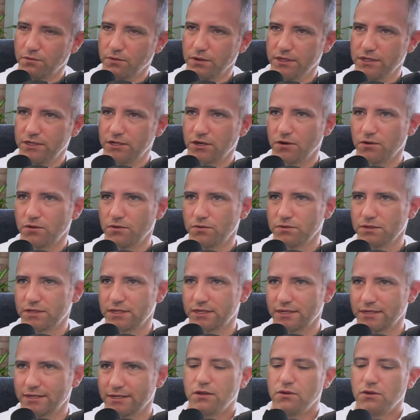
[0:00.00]
don't,
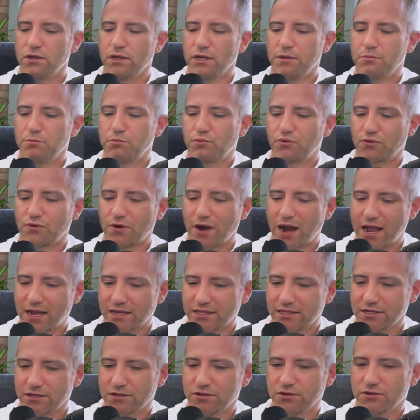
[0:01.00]
in
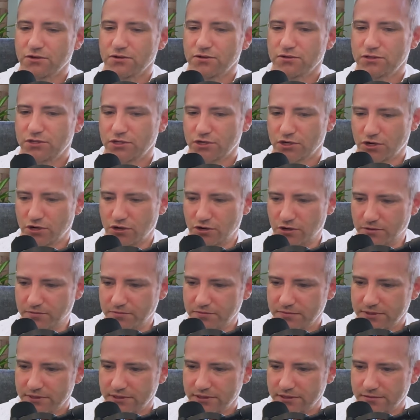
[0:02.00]
practical
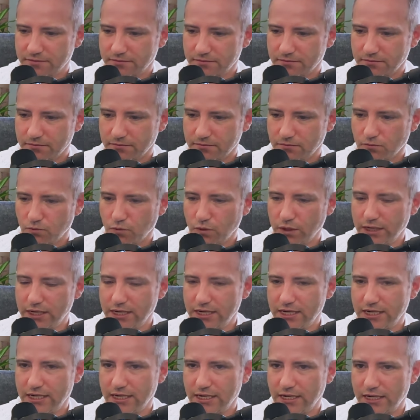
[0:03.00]
terms, we
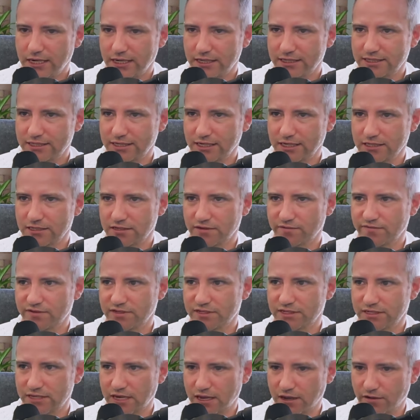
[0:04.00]
need a sense of
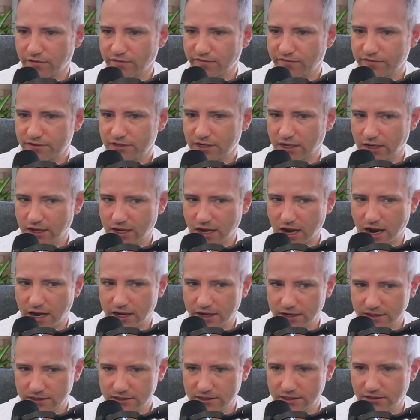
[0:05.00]
self to guide
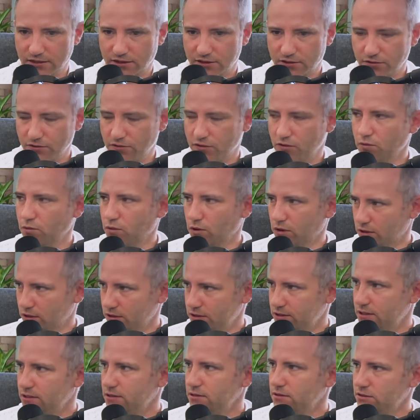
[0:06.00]
us through the
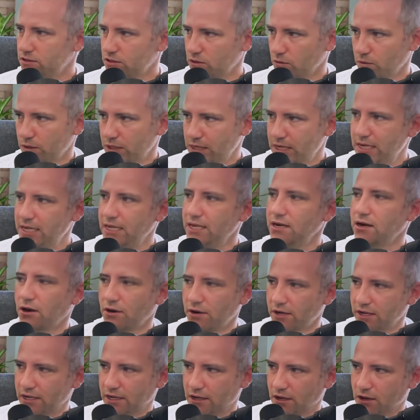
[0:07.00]
world. Mm-hmm. So we need our
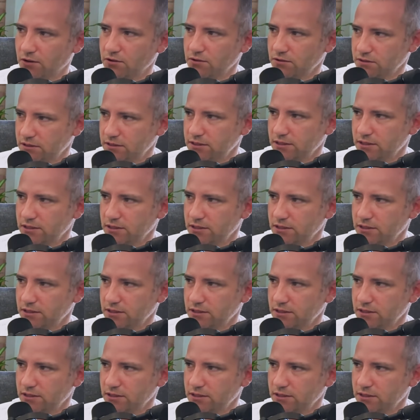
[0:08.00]
egos.